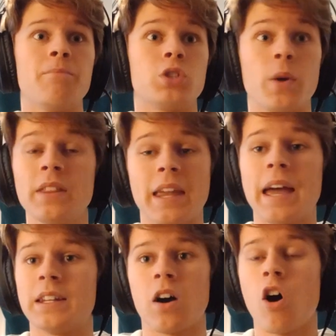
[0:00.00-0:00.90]
So in the
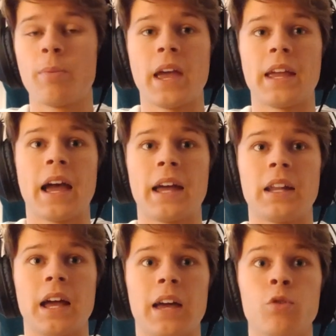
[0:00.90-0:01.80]
end, RBA
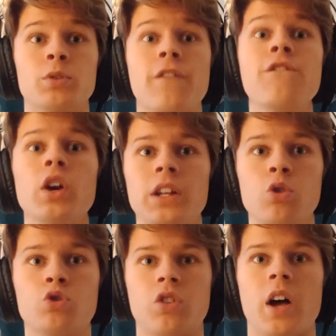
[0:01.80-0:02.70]
had an almost fully
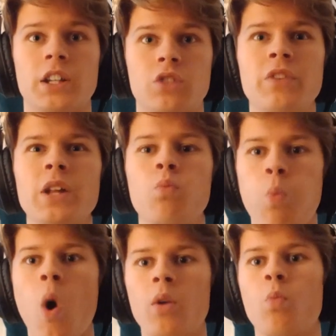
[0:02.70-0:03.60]
neutralised, really
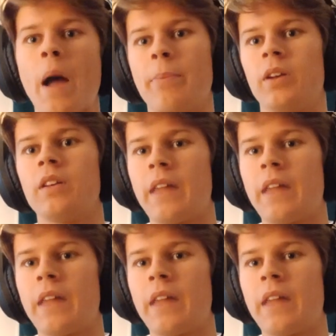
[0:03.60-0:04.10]
one weapon